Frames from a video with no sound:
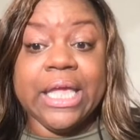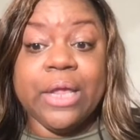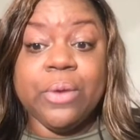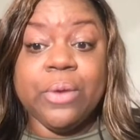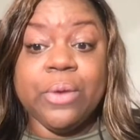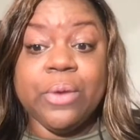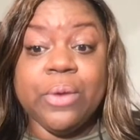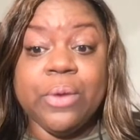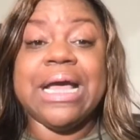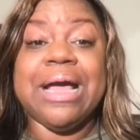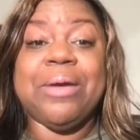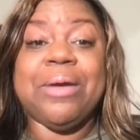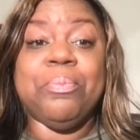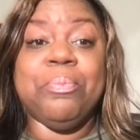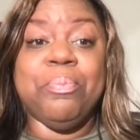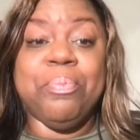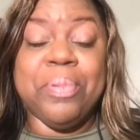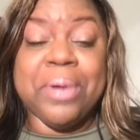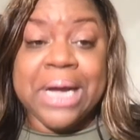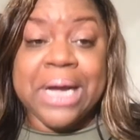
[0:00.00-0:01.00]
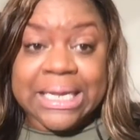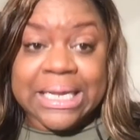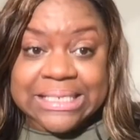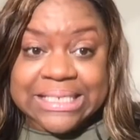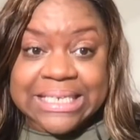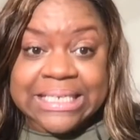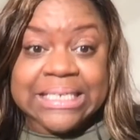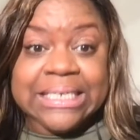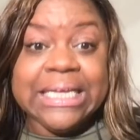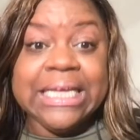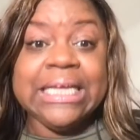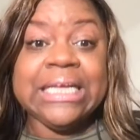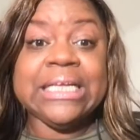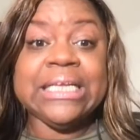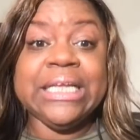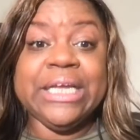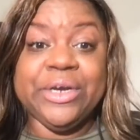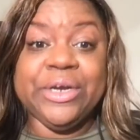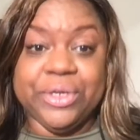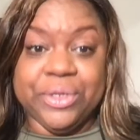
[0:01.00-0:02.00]
it was abundantly
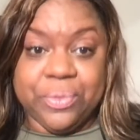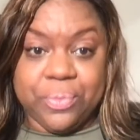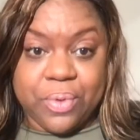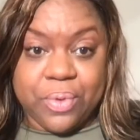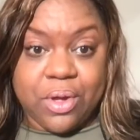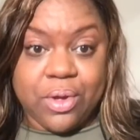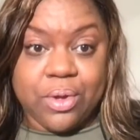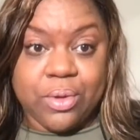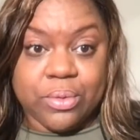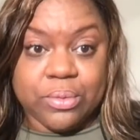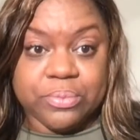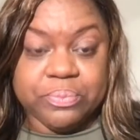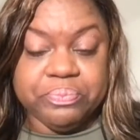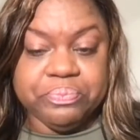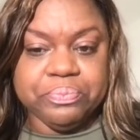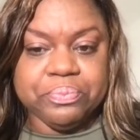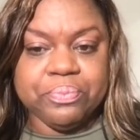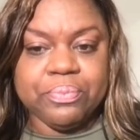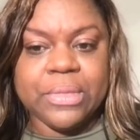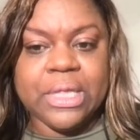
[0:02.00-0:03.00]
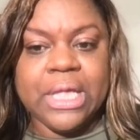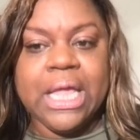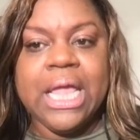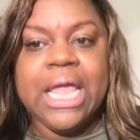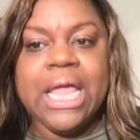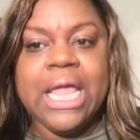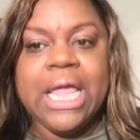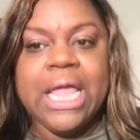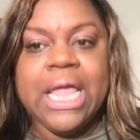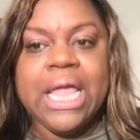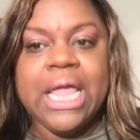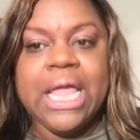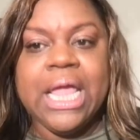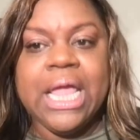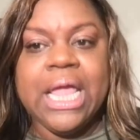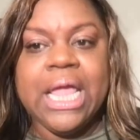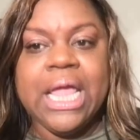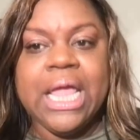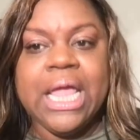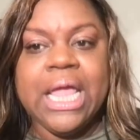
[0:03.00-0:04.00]
clear, you all,
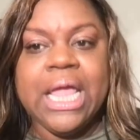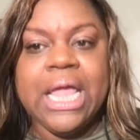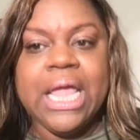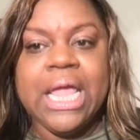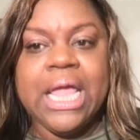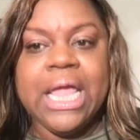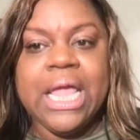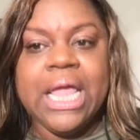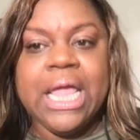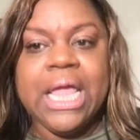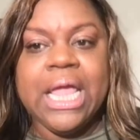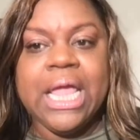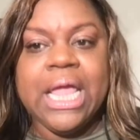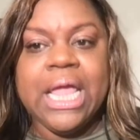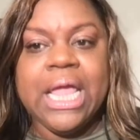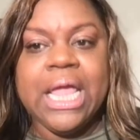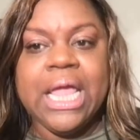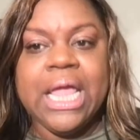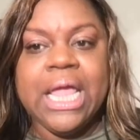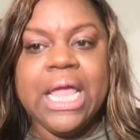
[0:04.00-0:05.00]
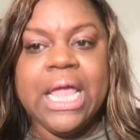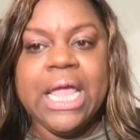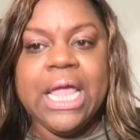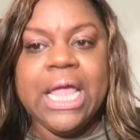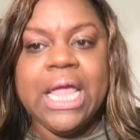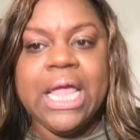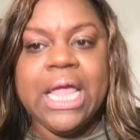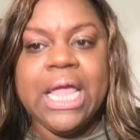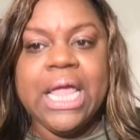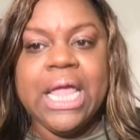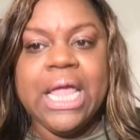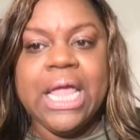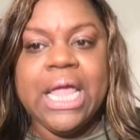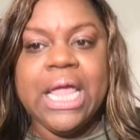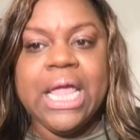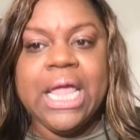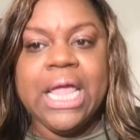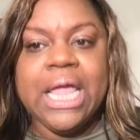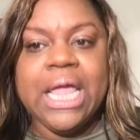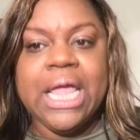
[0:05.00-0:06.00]
that was Rui Hachimura's
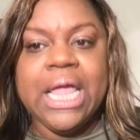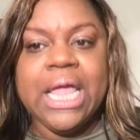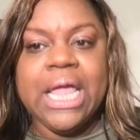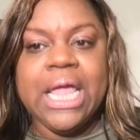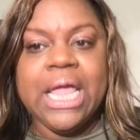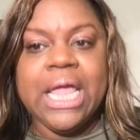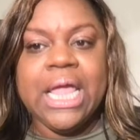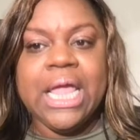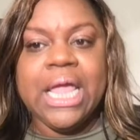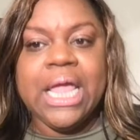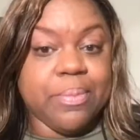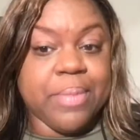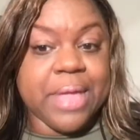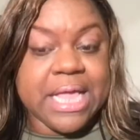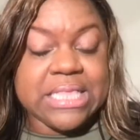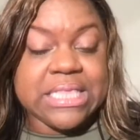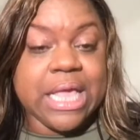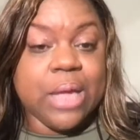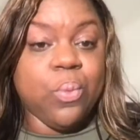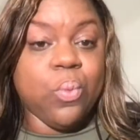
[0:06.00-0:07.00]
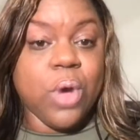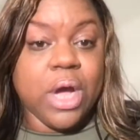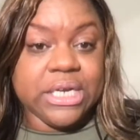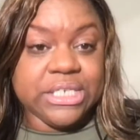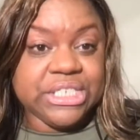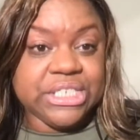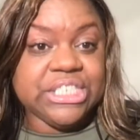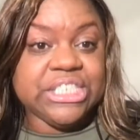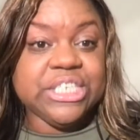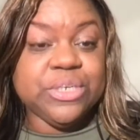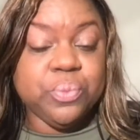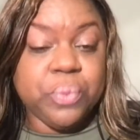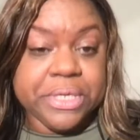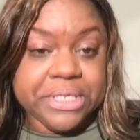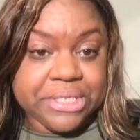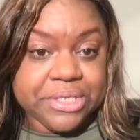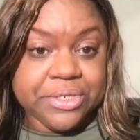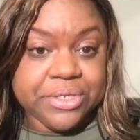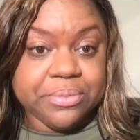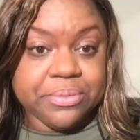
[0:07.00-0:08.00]
last game as a Washington
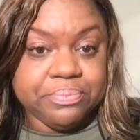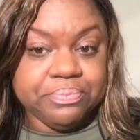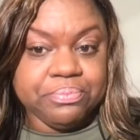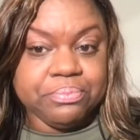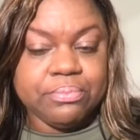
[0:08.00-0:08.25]
Wizard.